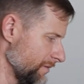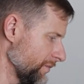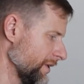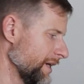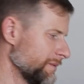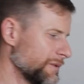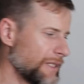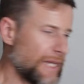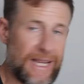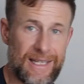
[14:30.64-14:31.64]

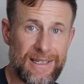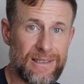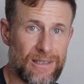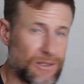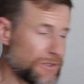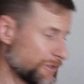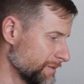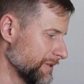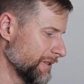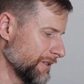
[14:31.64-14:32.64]
probably 80 to 100
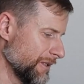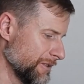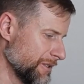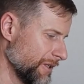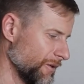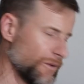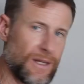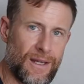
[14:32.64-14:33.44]
million years ago,